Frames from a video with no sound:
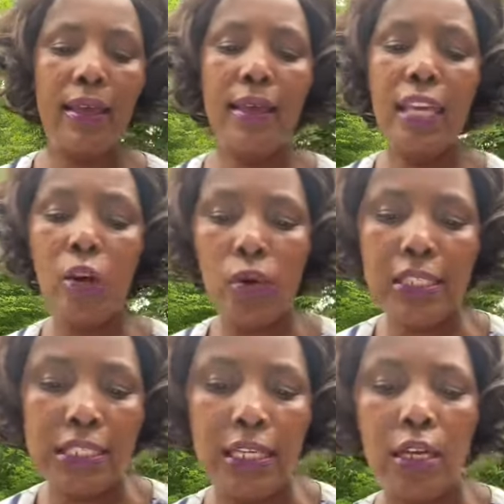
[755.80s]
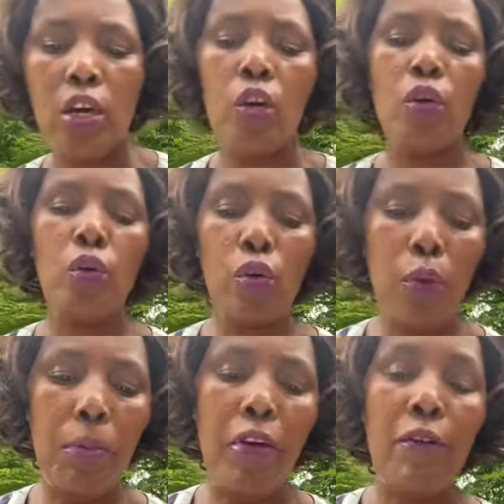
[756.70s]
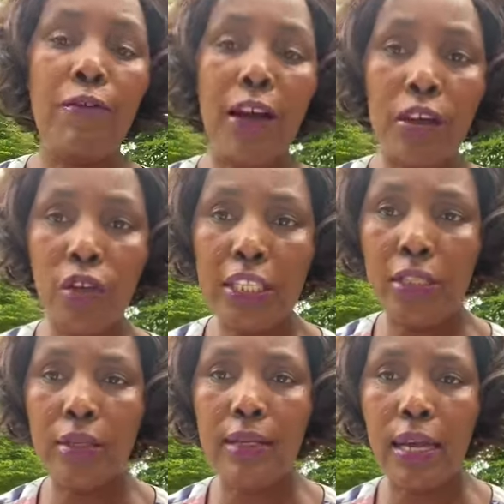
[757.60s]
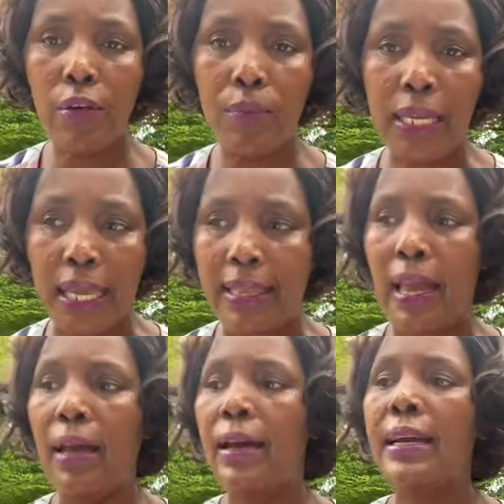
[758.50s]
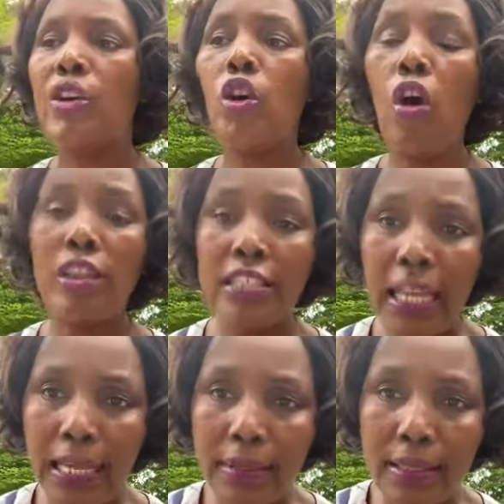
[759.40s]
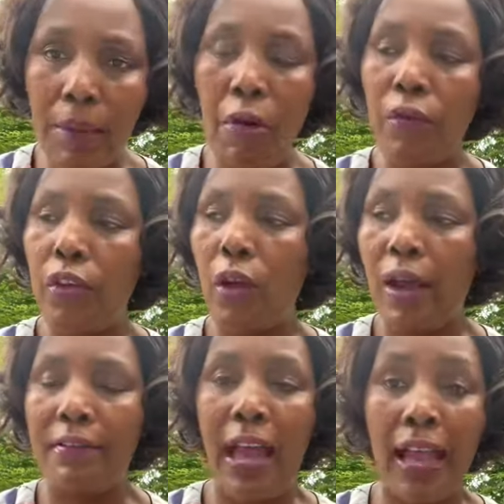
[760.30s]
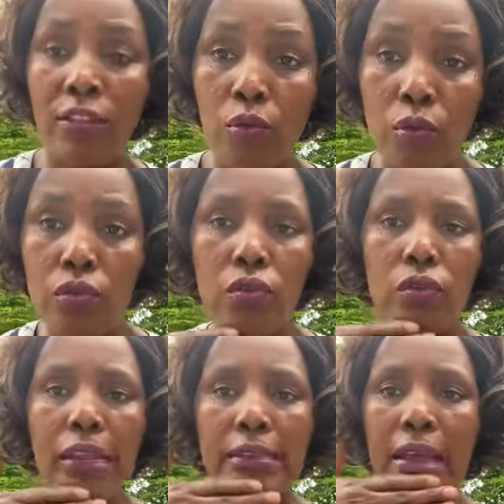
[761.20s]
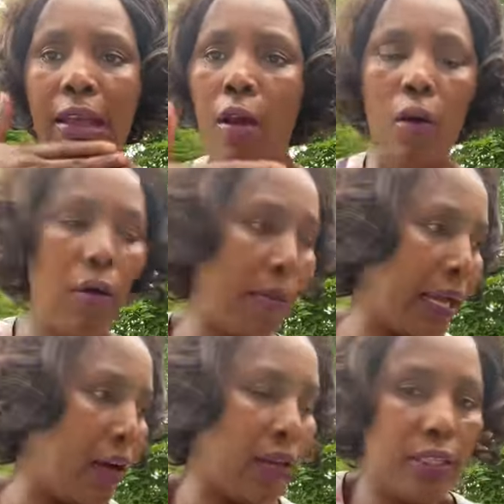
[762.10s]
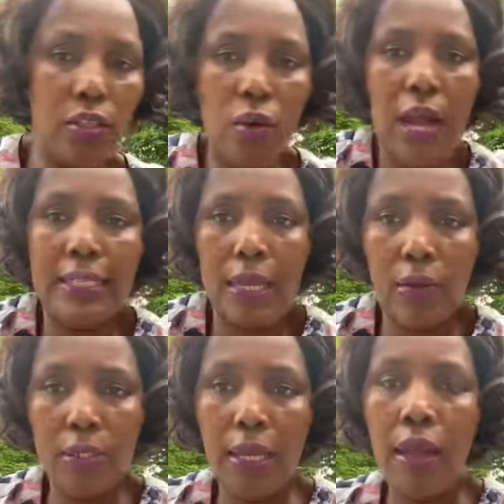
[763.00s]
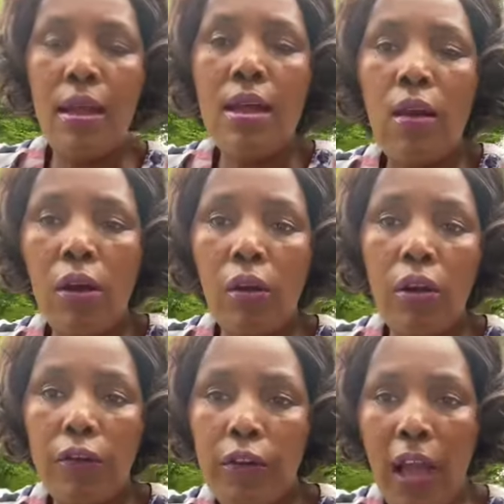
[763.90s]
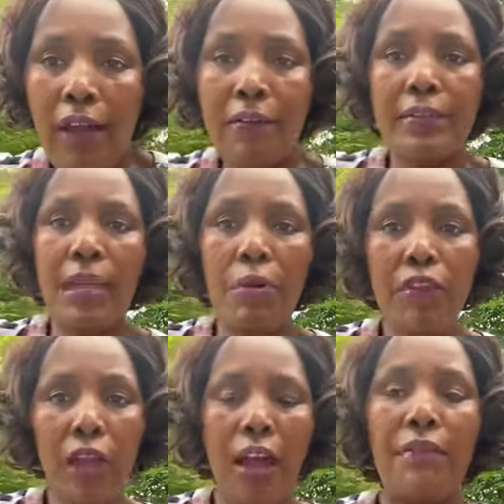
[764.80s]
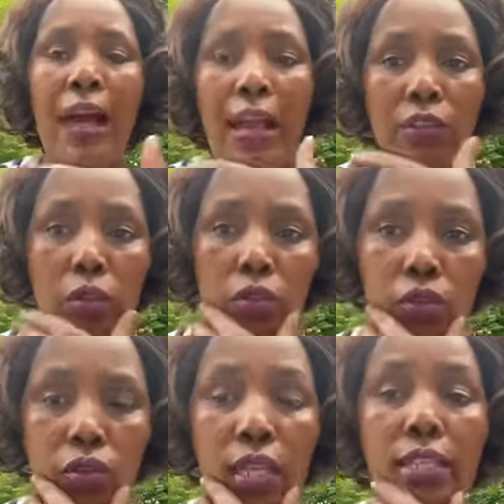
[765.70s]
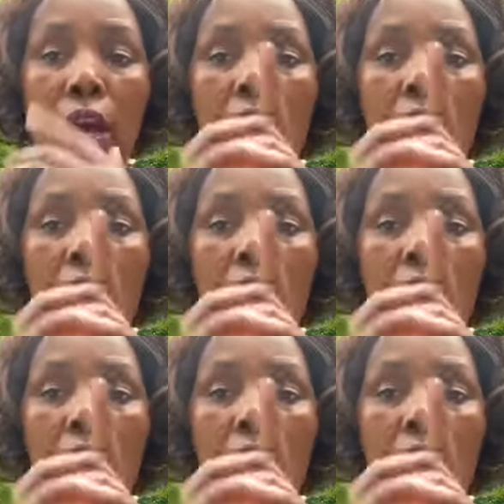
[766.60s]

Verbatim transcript: Equity Group Foundation, Nairobi, Kenya. Go check it. Some of you have high school students. Oh my God, it's so hard out here. All of you have, some of you have high school students.